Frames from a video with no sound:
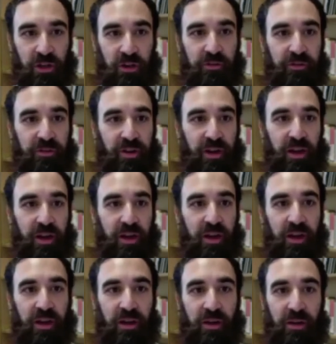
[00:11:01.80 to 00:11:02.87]
of
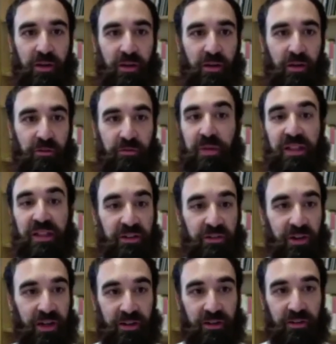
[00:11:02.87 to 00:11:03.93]

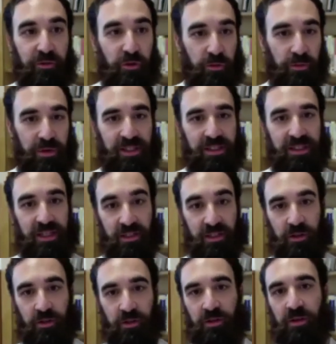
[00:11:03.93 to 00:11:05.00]
material formats and
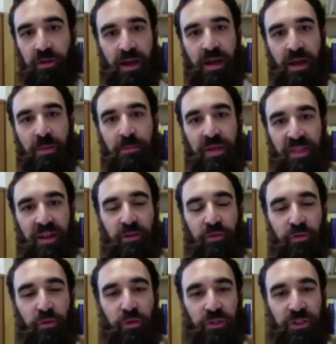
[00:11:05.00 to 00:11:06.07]
so on. But then,
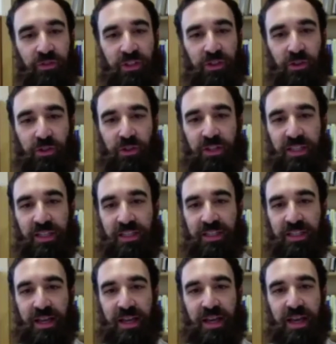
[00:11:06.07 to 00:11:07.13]
of course, there is also this
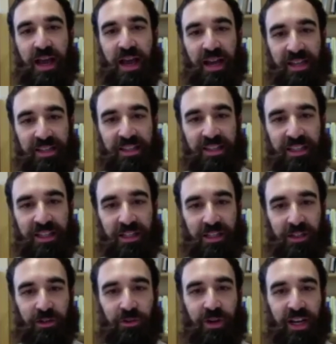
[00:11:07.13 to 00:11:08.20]

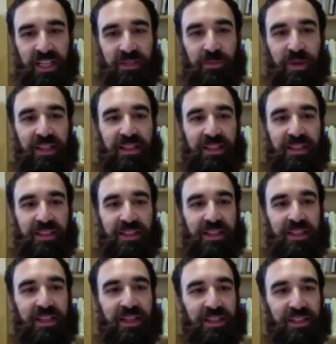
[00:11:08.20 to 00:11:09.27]
idea or expectancy
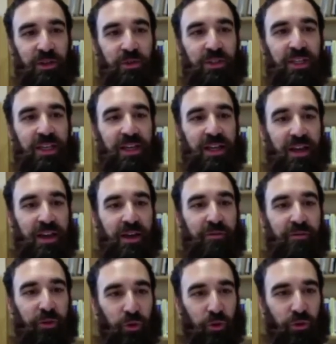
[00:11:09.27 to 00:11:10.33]
that using
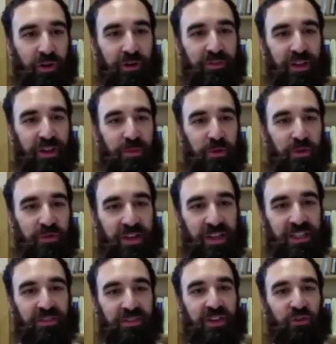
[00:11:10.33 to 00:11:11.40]
photography,
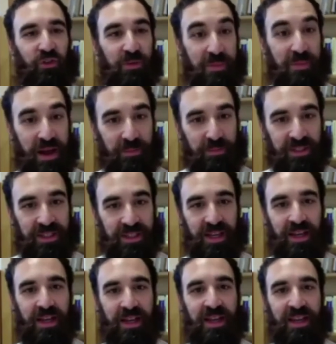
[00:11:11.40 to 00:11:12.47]
movies, visual maps
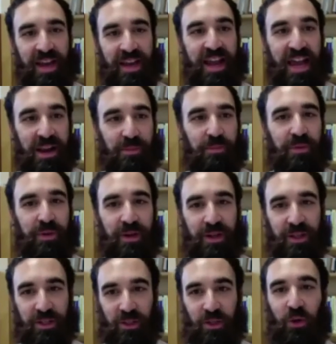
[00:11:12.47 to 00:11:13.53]
can help
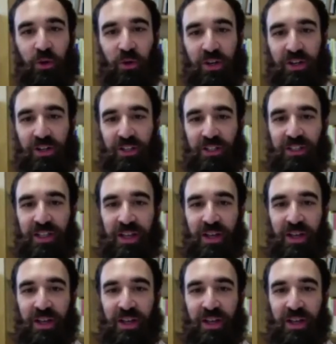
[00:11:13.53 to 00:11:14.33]
scholars,